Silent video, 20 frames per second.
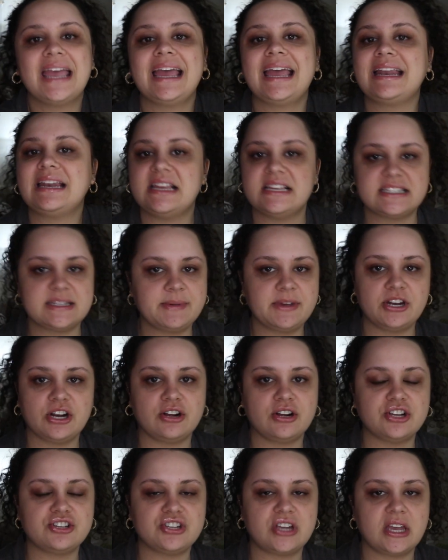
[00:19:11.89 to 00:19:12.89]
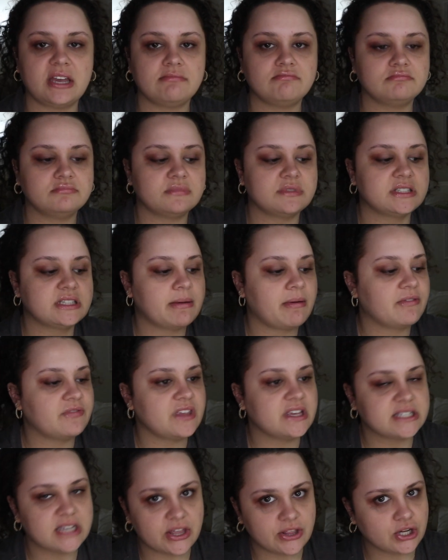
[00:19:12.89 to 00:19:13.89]
it needs to be nourishing. Some of
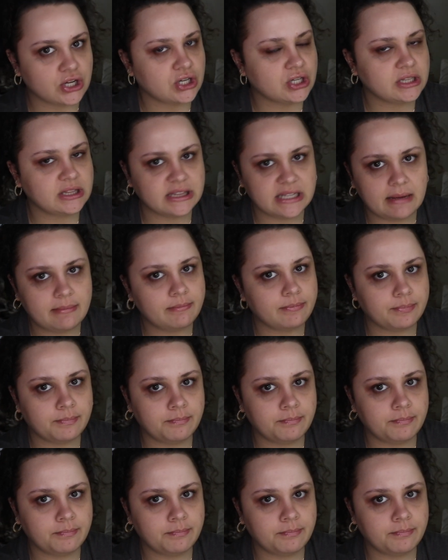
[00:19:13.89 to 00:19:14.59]
these other lip